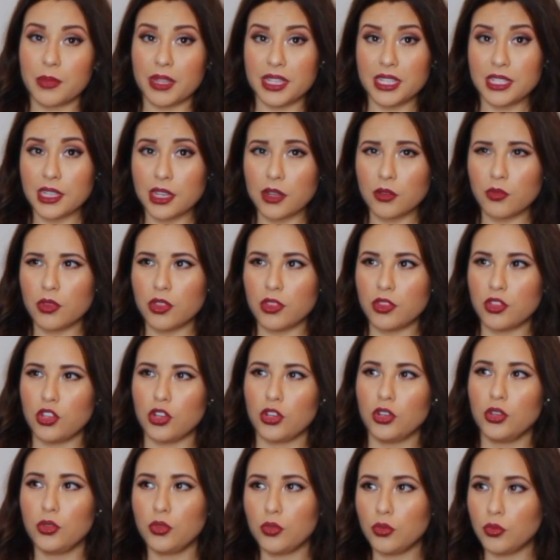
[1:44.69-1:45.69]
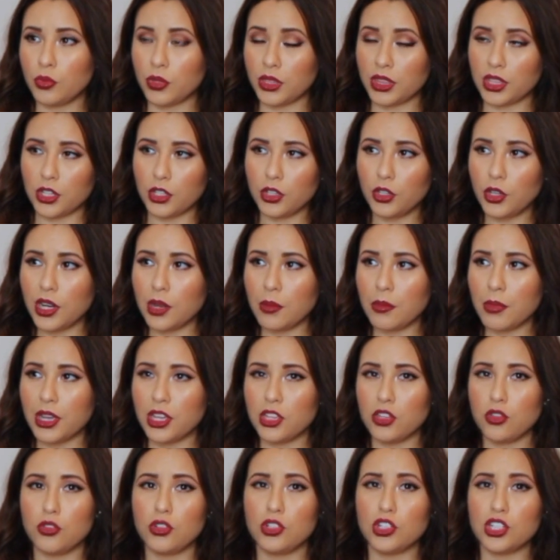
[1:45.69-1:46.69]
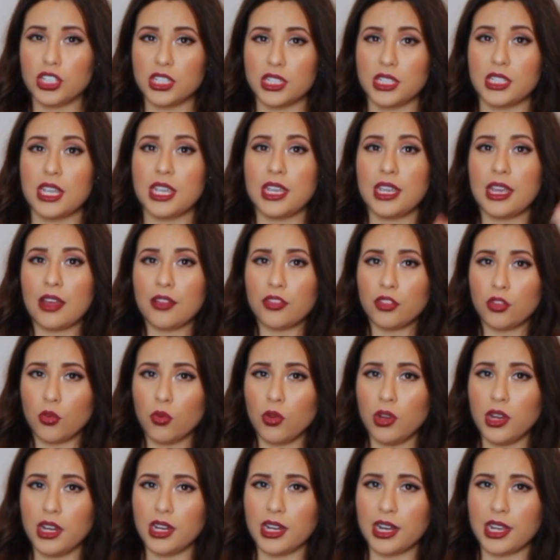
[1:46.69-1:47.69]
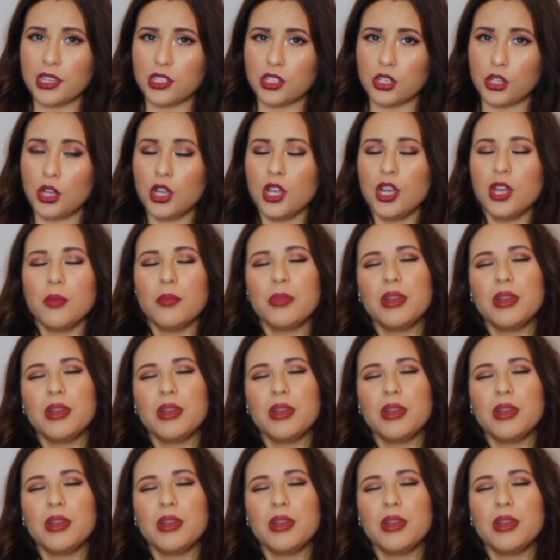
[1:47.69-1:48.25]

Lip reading: my son with their grandma, you can just take out the organizer.